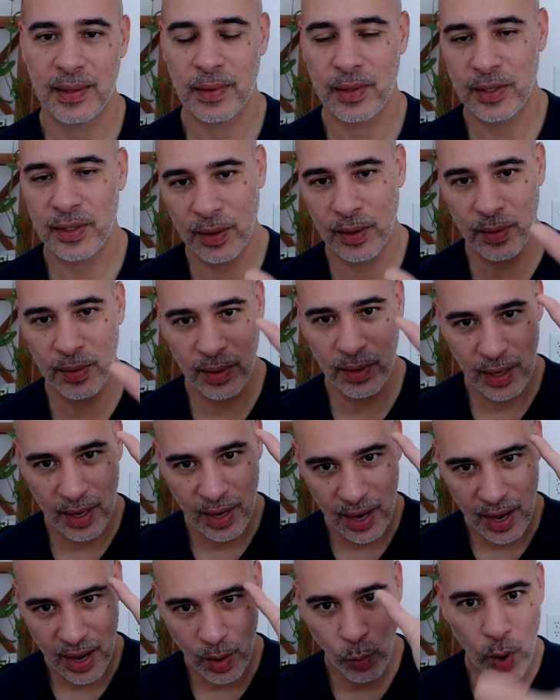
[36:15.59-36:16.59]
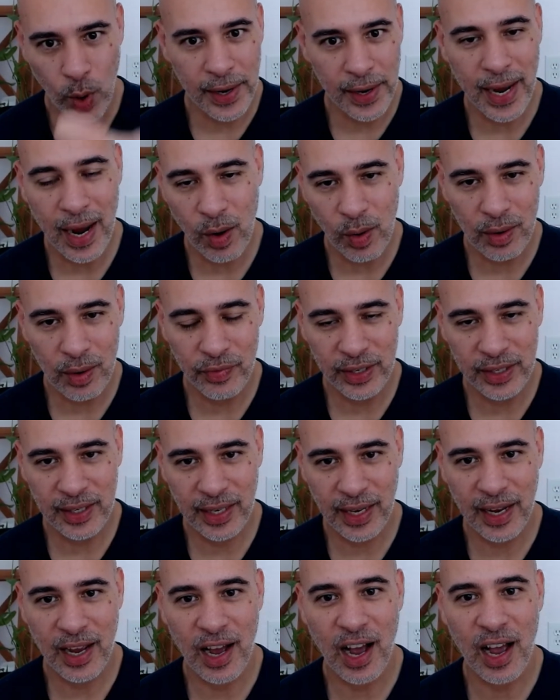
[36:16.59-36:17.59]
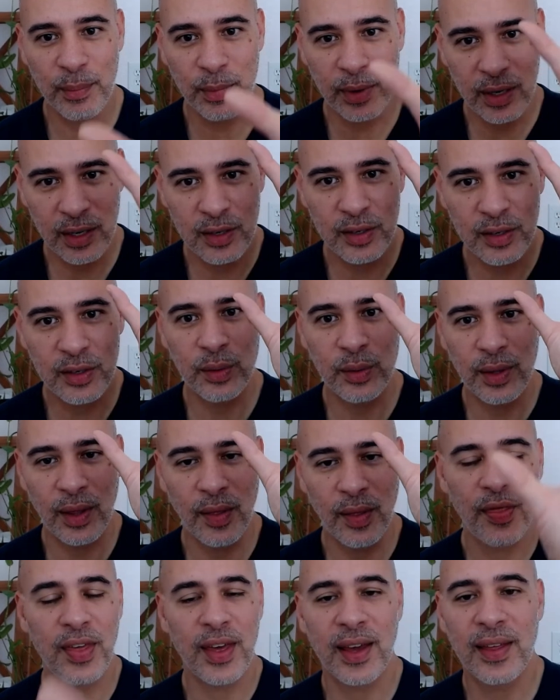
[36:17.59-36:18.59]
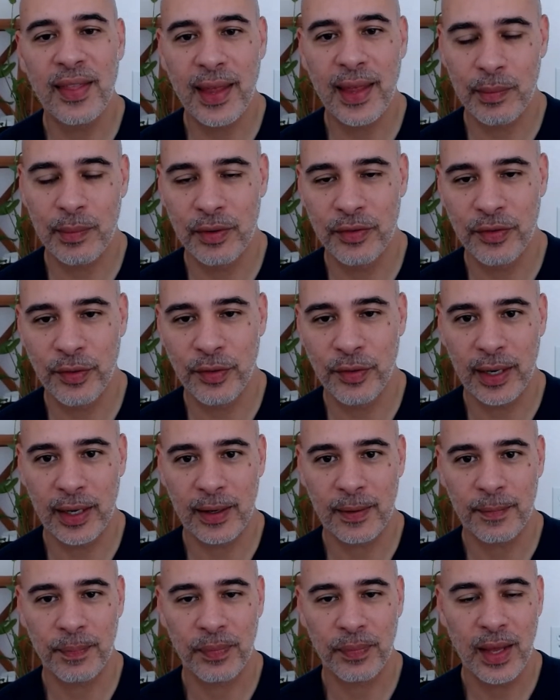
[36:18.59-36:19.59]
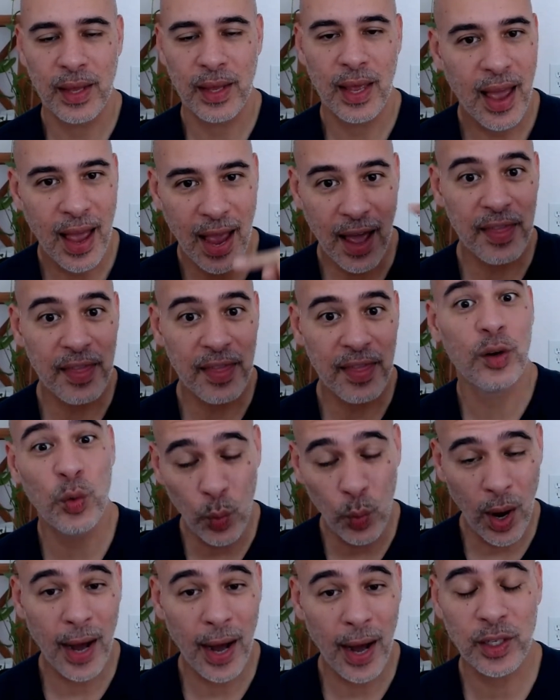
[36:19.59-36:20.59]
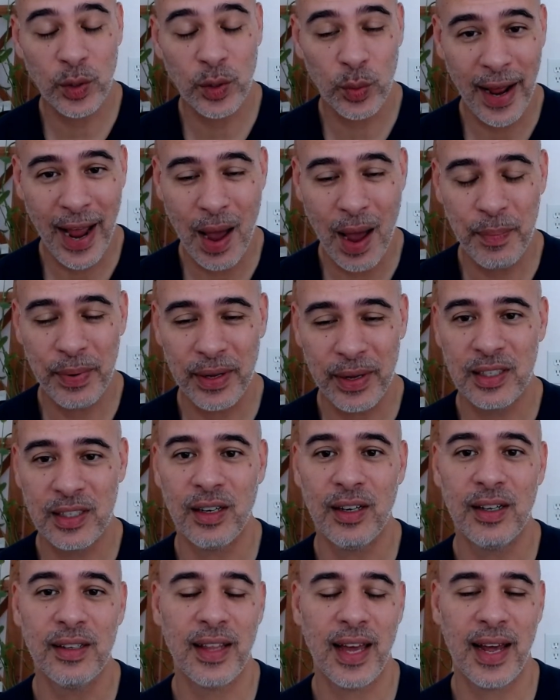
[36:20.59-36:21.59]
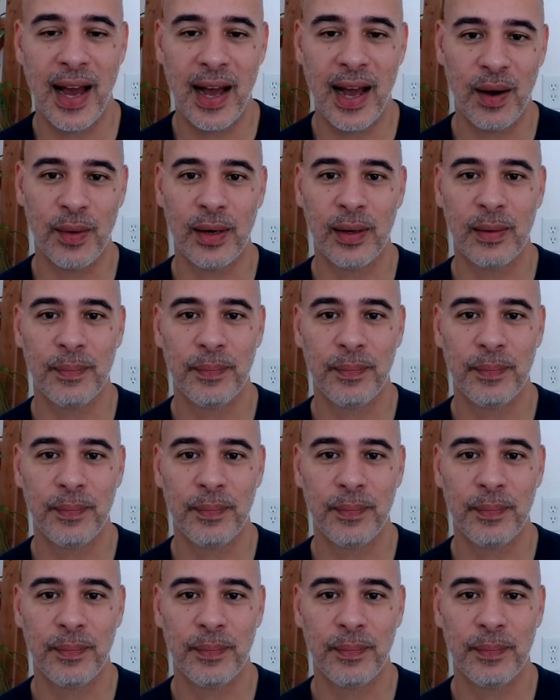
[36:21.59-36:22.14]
So 1 hour every day, I'm going to do the thing that I'm avoiding. And then watch what happens during that hour.